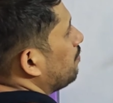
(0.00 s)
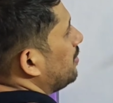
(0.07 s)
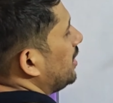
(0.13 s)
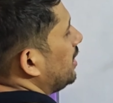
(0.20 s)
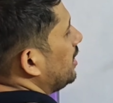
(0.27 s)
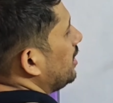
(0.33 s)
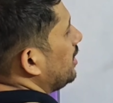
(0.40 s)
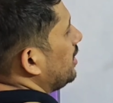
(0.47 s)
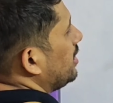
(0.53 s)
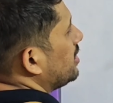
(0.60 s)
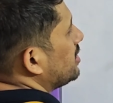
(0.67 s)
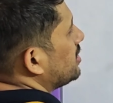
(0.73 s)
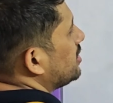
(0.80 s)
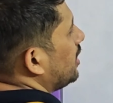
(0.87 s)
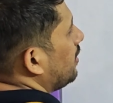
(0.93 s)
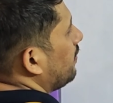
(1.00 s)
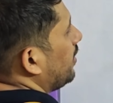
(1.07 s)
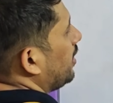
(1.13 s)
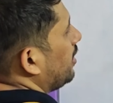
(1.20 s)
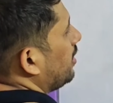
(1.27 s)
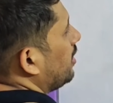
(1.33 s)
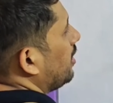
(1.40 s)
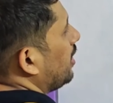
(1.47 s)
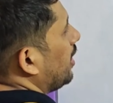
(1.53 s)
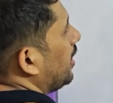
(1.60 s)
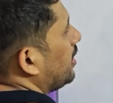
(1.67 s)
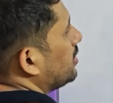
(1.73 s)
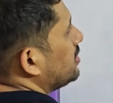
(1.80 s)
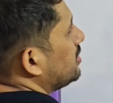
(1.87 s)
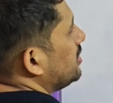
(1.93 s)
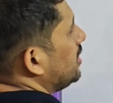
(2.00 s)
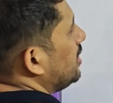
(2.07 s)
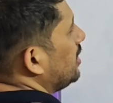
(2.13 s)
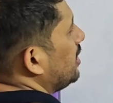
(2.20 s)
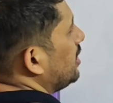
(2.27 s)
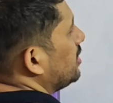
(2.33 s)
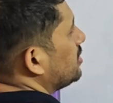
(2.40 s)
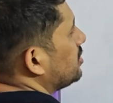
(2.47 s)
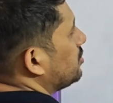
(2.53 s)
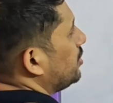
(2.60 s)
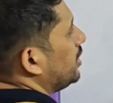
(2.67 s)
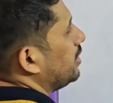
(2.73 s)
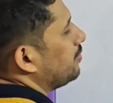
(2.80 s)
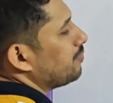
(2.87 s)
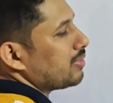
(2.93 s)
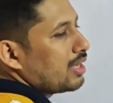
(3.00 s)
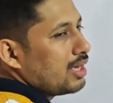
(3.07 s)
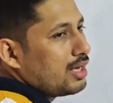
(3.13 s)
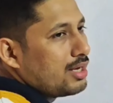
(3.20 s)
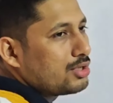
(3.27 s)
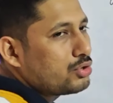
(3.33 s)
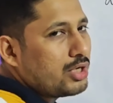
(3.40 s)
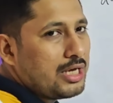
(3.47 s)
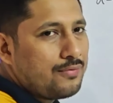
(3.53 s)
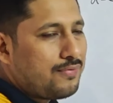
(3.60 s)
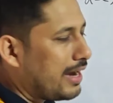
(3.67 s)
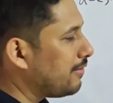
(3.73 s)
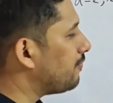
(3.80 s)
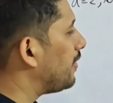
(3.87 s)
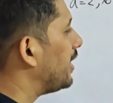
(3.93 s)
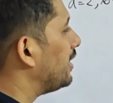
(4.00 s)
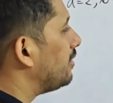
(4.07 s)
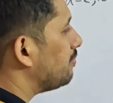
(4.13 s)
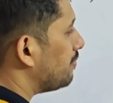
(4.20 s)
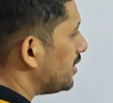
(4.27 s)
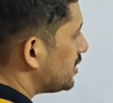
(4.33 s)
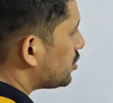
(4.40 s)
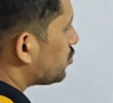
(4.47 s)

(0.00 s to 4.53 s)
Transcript: b is 7 and c is 3. So if I find b